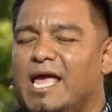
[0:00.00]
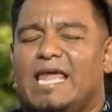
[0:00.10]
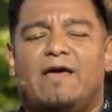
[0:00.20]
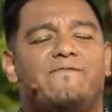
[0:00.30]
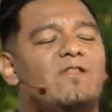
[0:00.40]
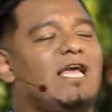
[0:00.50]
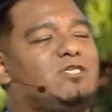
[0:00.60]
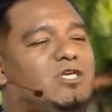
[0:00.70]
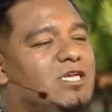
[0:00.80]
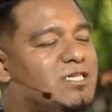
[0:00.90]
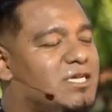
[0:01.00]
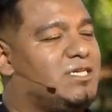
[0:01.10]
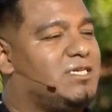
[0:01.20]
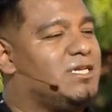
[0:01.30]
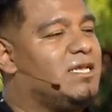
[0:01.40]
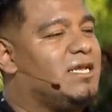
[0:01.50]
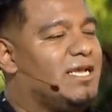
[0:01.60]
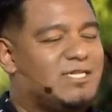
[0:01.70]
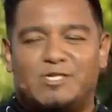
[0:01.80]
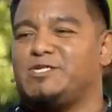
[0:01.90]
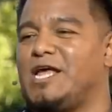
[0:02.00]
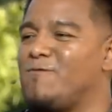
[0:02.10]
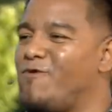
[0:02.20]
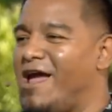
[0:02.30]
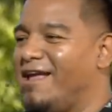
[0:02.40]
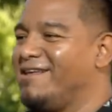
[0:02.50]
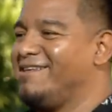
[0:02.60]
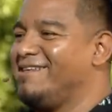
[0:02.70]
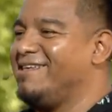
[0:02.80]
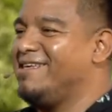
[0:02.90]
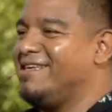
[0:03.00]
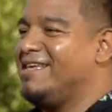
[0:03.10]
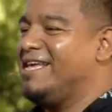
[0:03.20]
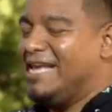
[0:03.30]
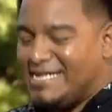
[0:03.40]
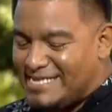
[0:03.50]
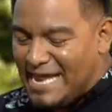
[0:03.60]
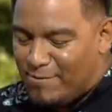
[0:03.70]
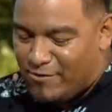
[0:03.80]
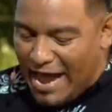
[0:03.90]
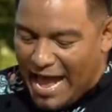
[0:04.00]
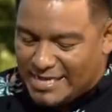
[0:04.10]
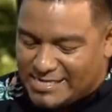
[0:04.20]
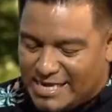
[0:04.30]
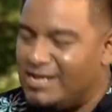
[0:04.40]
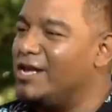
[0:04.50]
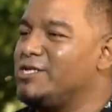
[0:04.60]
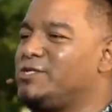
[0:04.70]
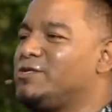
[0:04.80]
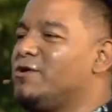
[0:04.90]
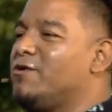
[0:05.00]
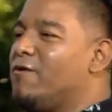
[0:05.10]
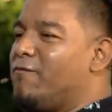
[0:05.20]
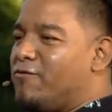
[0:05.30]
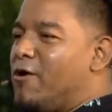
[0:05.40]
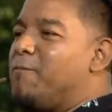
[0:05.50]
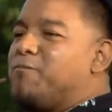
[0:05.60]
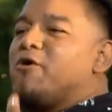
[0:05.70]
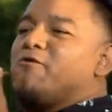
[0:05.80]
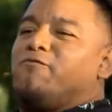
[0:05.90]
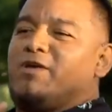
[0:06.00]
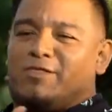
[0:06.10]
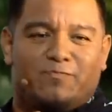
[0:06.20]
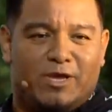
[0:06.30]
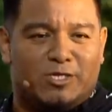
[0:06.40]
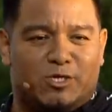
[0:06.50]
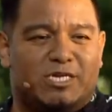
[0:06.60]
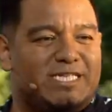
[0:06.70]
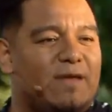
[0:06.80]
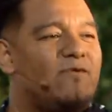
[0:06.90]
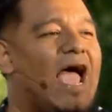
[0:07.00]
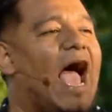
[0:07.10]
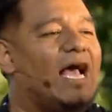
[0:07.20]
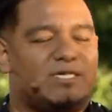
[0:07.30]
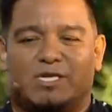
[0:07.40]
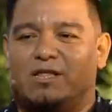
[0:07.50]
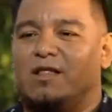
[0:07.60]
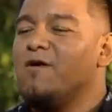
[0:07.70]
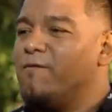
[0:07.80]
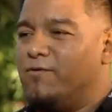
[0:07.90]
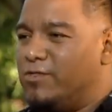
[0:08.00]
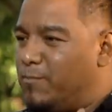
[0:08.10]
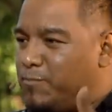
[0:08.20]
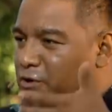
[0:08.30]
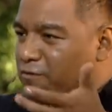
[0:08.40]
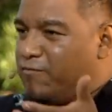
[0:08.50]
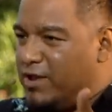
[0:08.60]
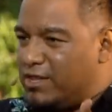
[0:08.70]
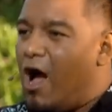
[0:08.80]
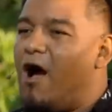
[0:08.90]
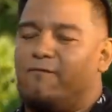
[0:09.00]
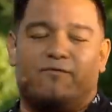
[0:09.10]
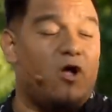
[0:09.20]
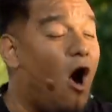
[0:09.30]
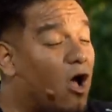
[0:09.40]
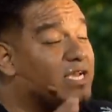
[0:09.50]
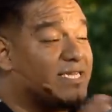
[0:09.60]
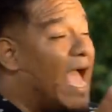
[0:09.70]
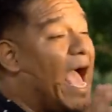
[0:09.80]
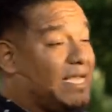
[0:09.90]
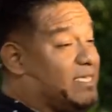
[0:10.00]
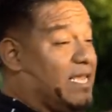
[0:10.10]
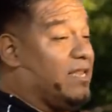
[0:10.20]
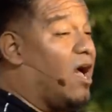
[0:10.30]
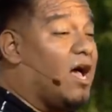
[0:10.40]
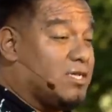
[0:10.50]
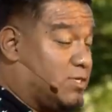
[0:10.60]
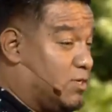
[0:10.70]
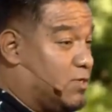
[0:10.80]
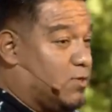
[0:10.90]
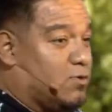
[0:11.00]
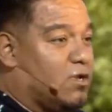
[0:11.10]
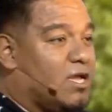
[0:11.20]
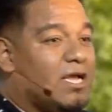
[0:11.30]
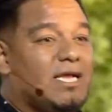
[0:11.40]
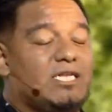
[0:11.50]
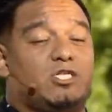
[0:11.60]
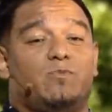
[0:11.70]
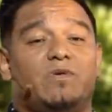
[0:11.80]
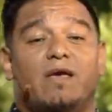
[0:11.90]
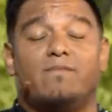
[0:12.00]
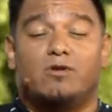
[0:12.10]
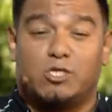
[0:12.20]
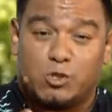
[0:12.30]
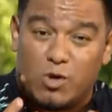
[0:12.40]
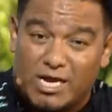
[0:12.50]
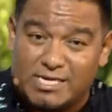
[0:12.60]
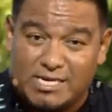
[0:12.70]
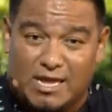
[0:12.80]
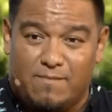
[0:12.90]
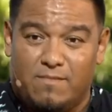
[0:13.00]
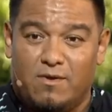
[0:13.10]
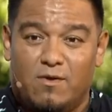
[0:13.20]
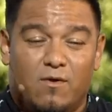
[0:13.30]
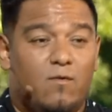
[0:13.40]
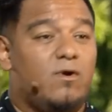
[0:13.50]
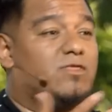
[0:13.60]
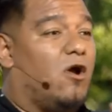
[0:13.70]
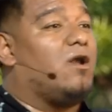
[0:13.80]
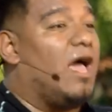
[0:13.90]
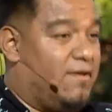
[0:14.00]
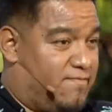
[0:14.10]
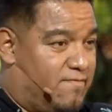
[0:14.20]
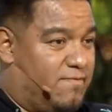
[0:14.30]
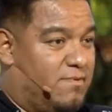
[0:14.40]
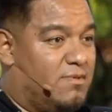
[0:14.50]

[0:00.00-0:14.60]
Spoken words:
And I feel like Jesus is the same way. He's never asking us for a perfect picture. He's never asking for the perfect offering. All he's asking us to do is to be able to trust him with our life.